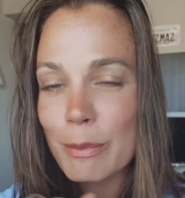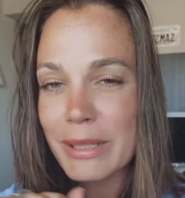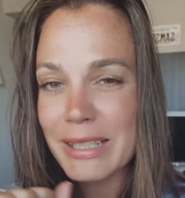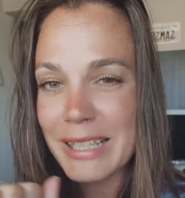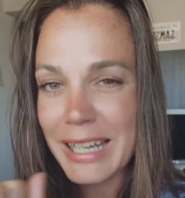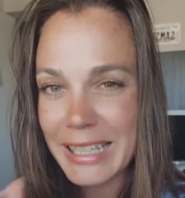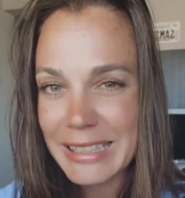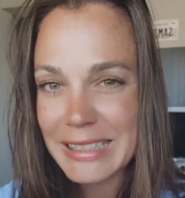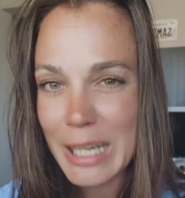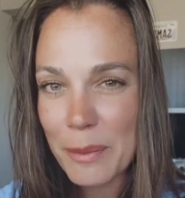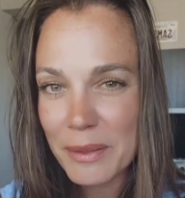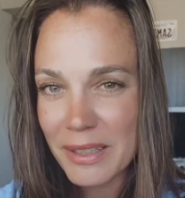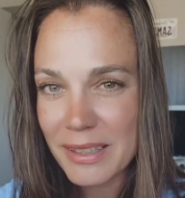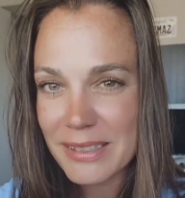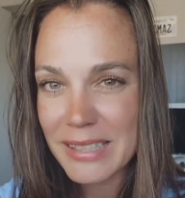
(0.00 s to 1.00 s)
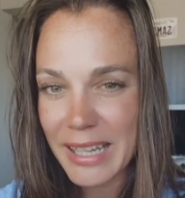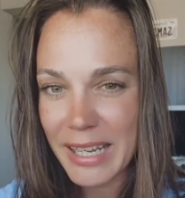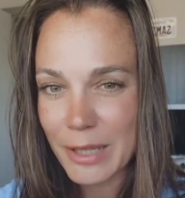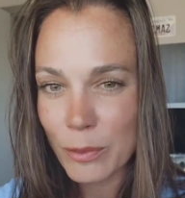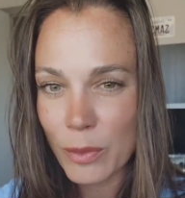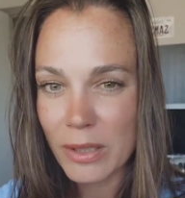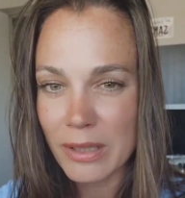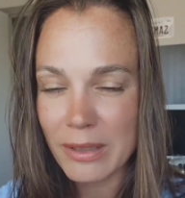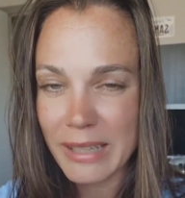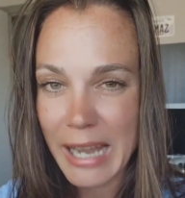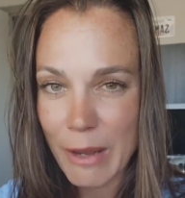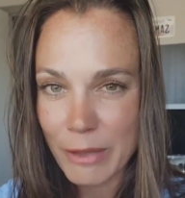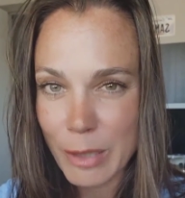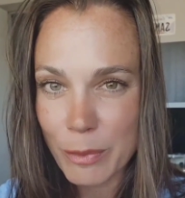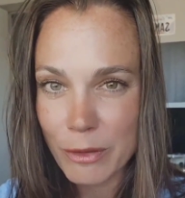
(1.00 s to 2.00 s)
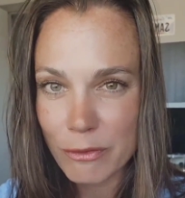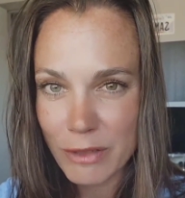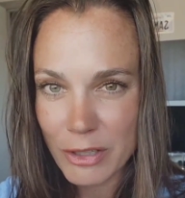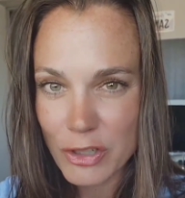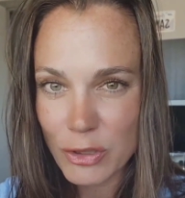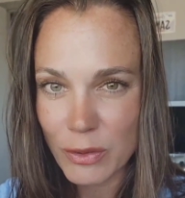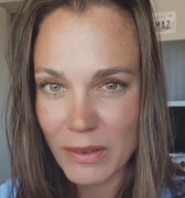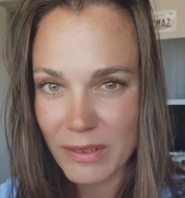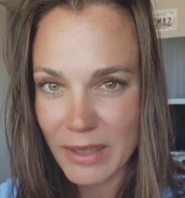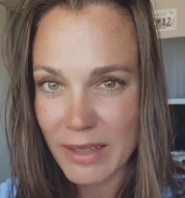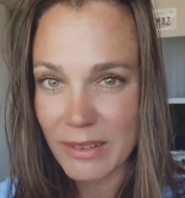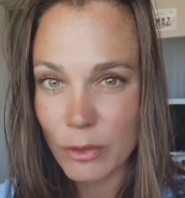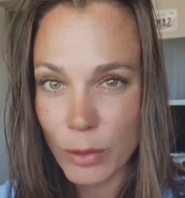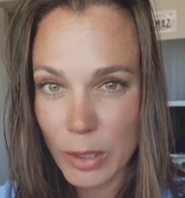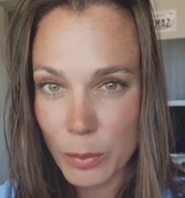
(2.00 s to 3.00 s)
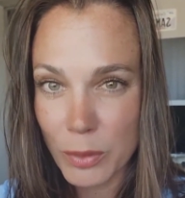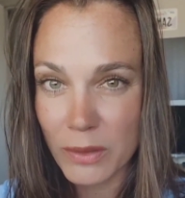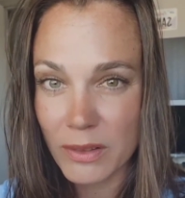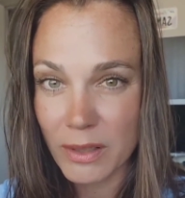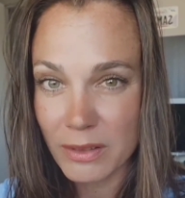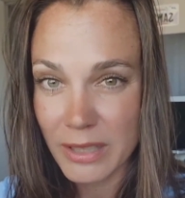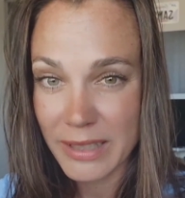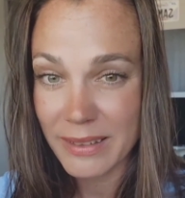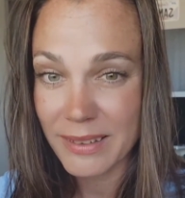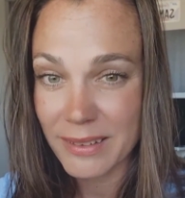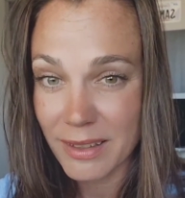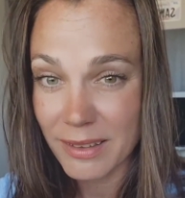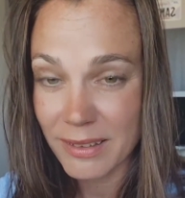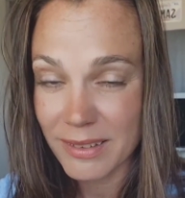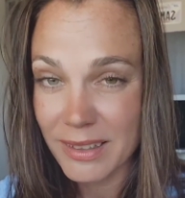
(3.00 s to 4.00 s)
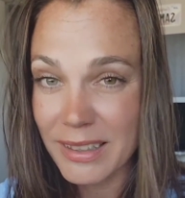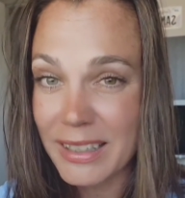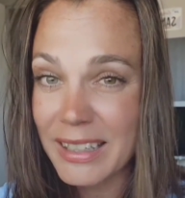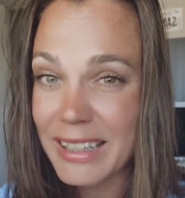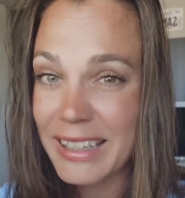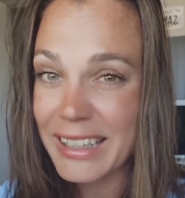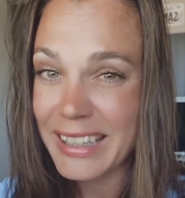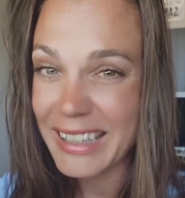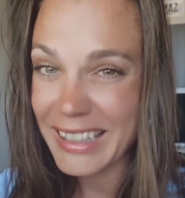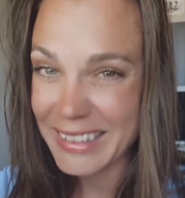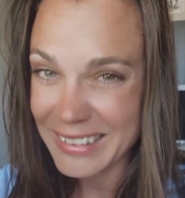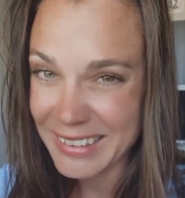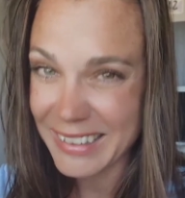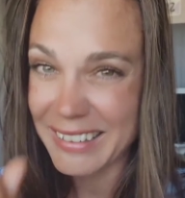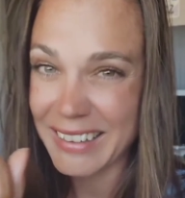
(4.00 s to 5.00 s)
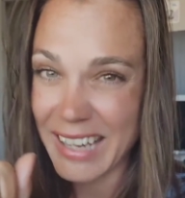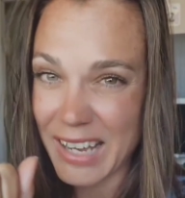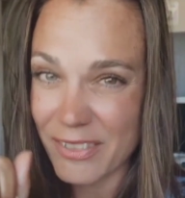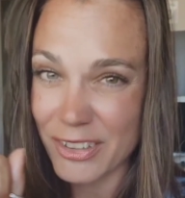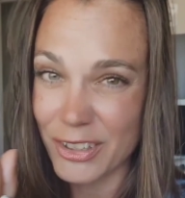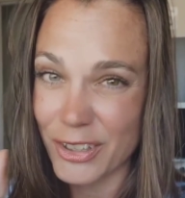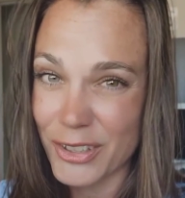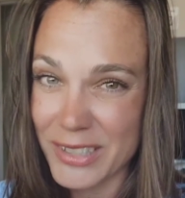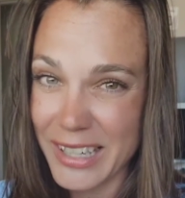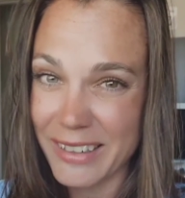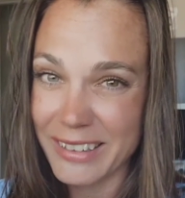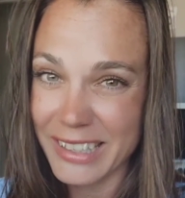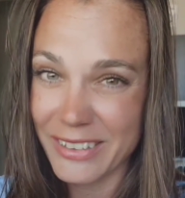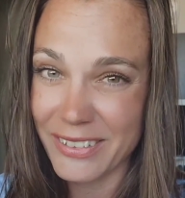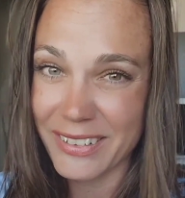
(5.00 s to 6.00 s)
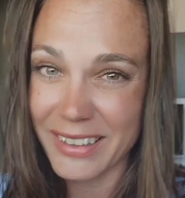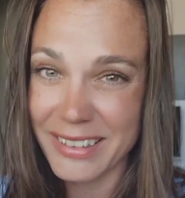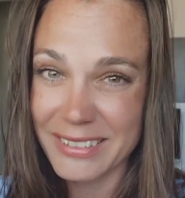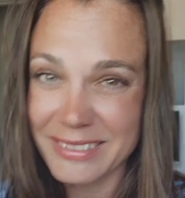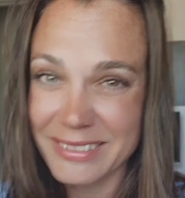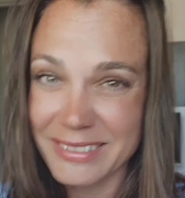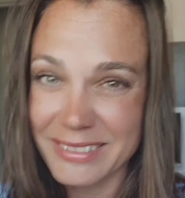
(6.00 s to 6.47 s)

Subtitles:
But 9 times out of 10, when an accounting professional says QuickBooks Online sucks, it's because they haven't learned how to use it.